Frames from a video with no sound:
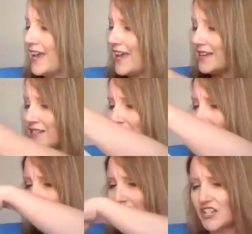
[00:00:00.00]
And
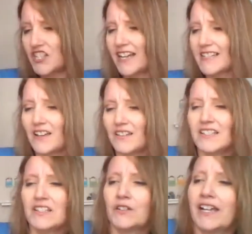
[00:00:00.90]
she has all
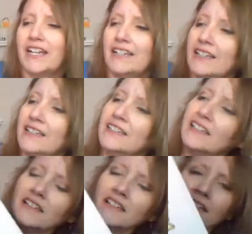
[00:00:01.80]
these great
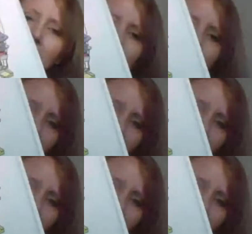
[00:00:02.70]
little